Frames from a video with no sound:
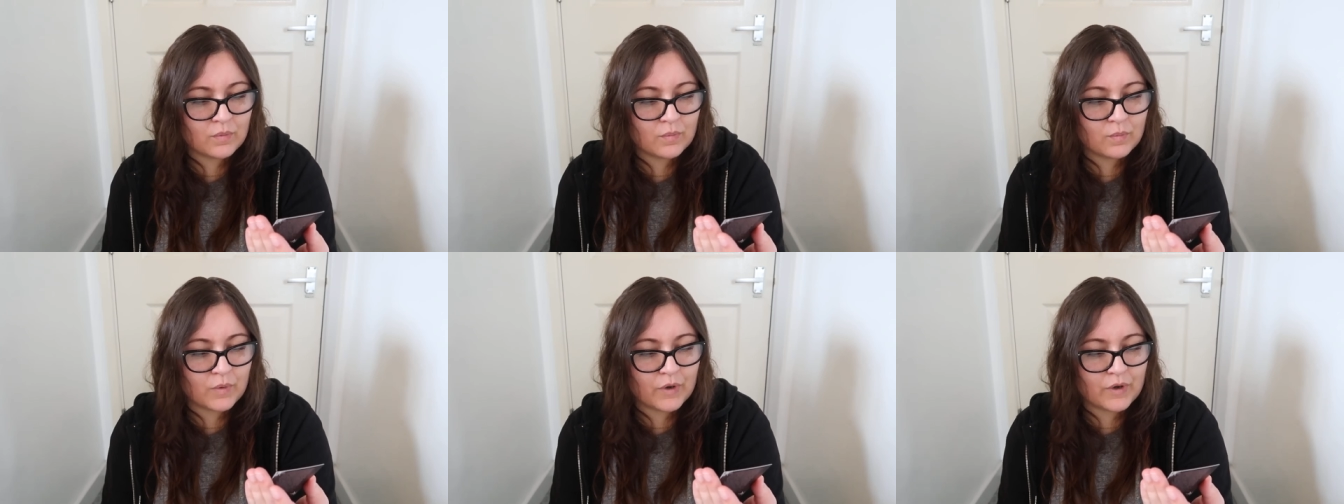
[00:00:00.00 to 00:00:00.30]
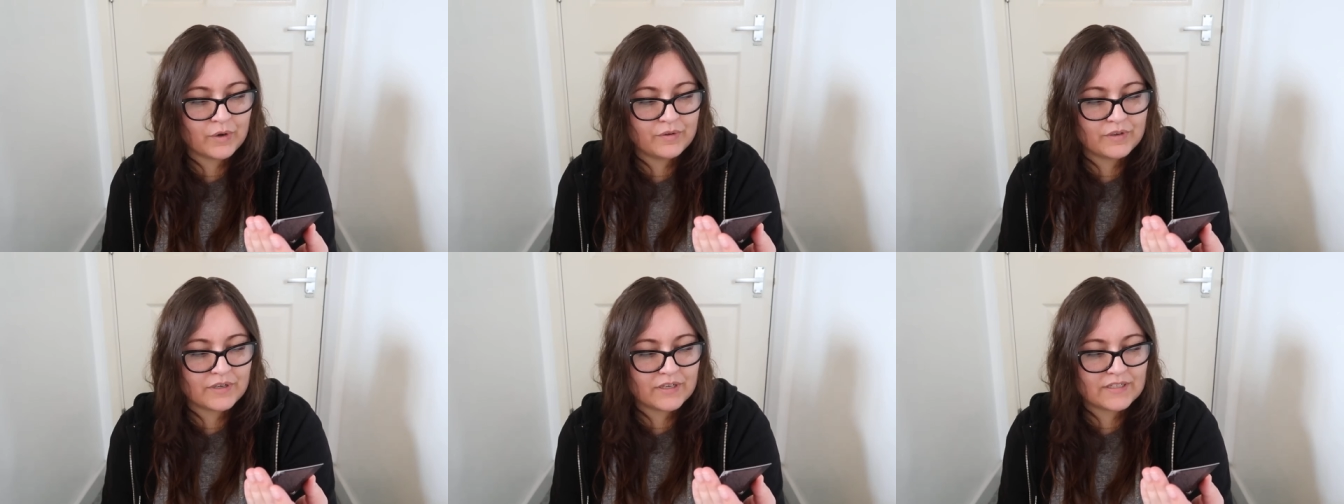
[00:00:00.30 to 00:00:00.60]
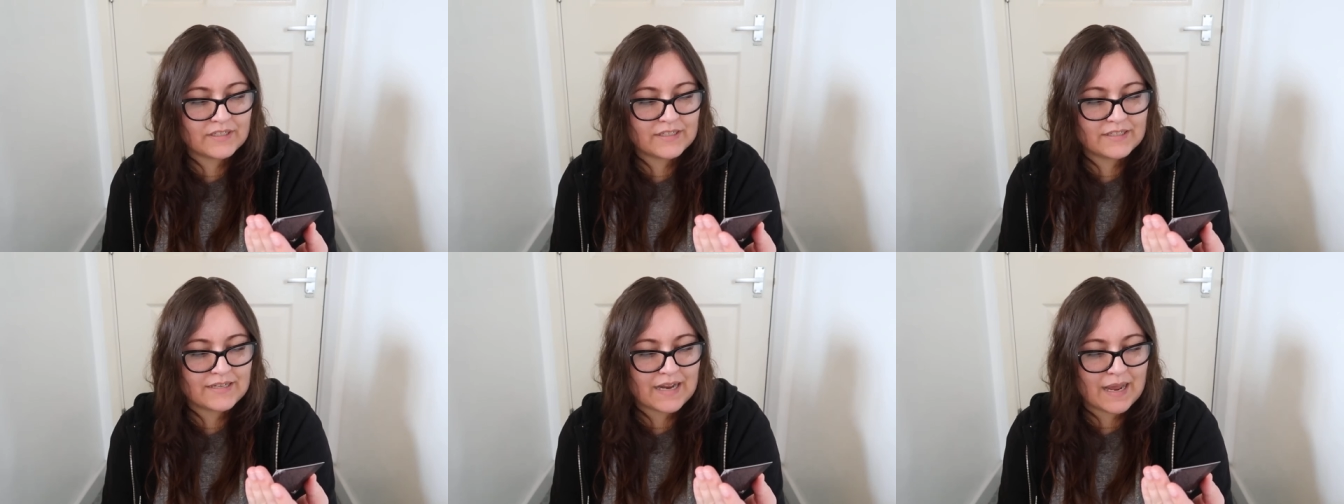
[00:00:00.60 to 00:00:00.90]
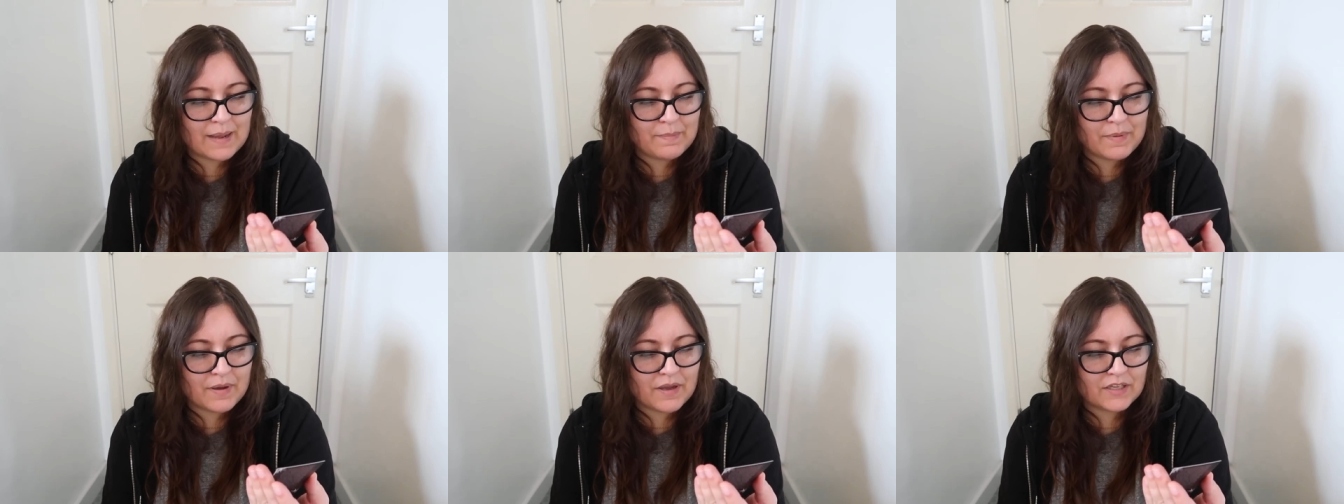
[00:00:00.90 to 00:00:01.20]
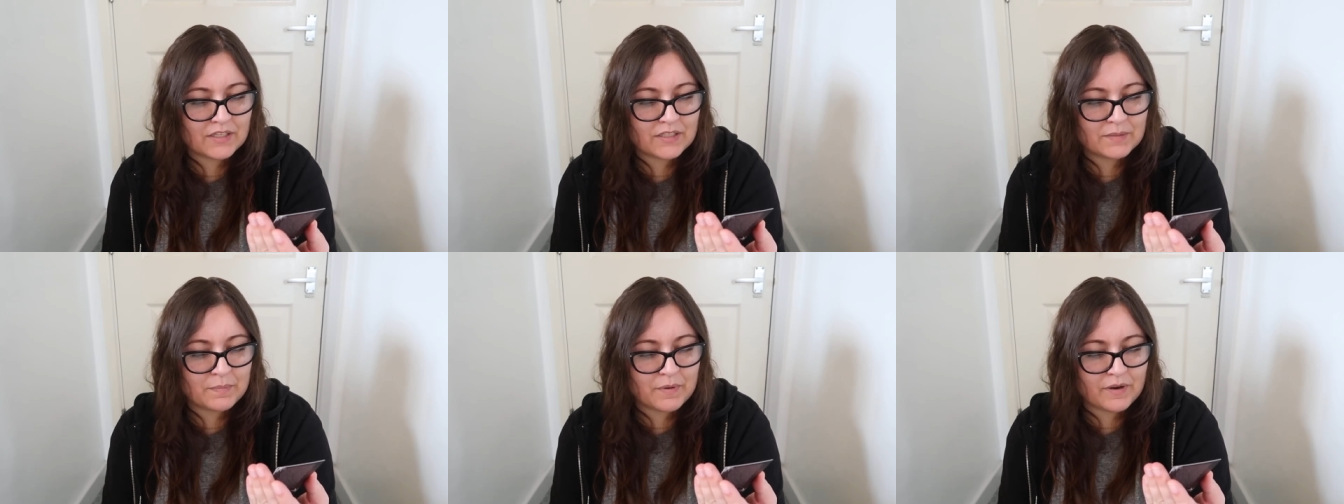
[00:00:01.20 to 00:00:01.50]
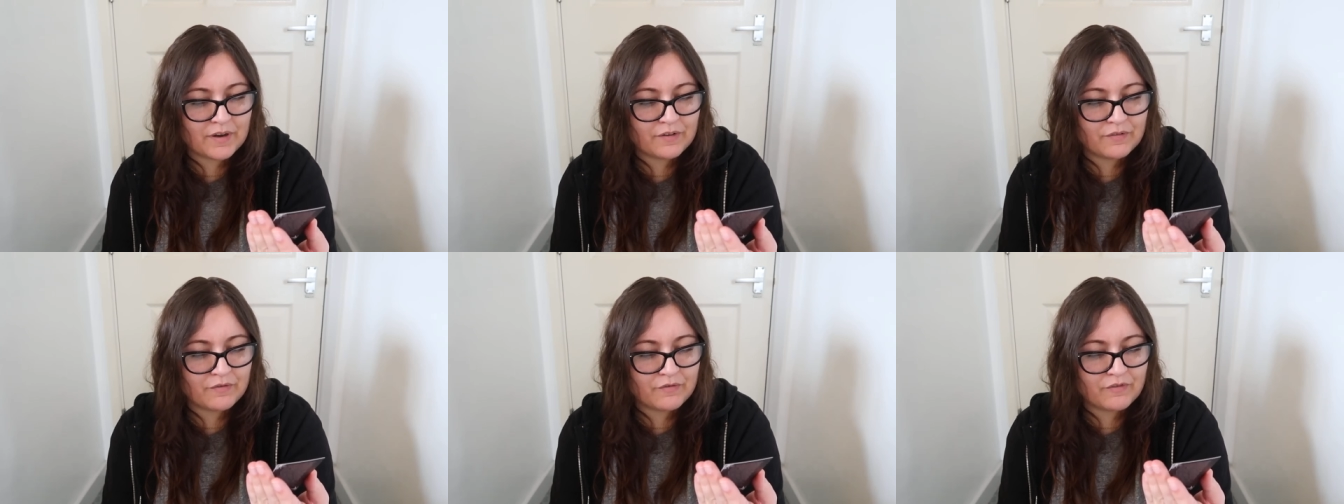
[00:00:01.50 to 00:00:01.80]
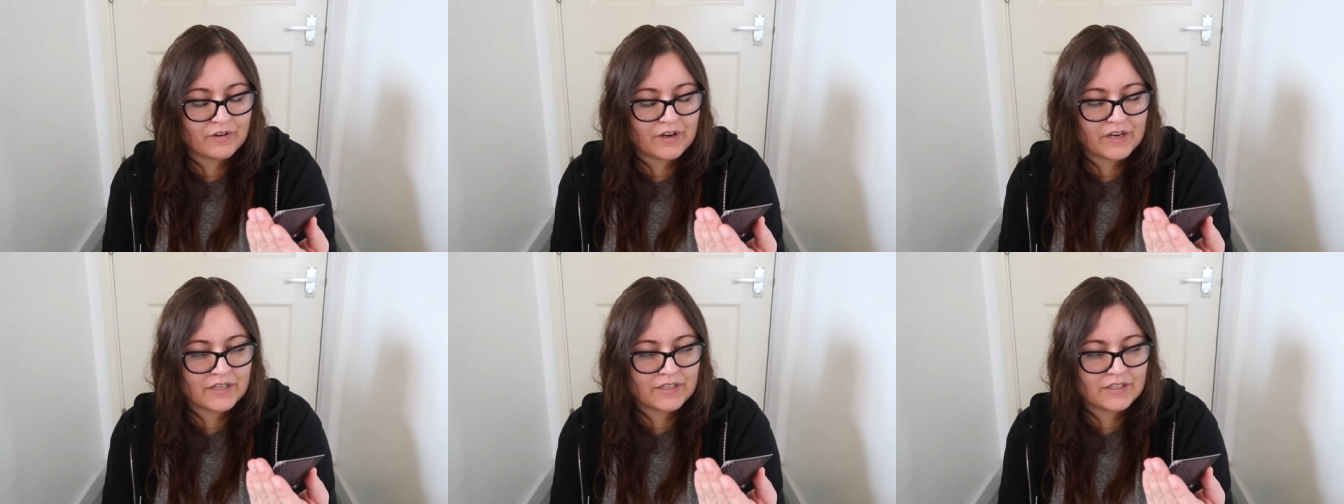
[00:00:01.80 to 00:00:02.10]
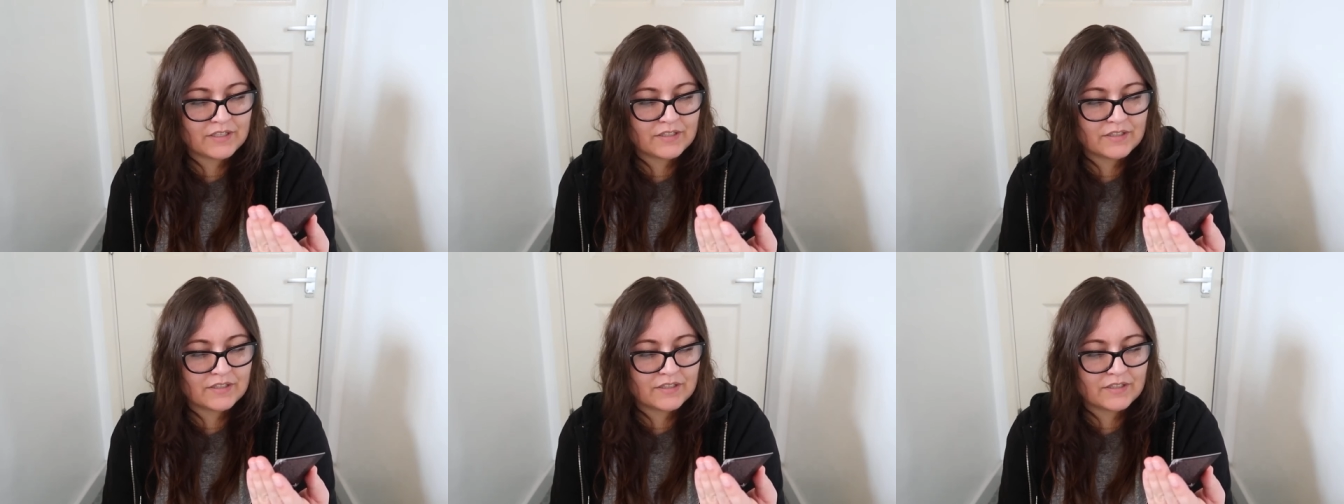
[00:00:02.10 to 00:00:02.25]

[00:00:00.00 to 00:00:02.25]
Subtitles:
wound and stab us, by Fritz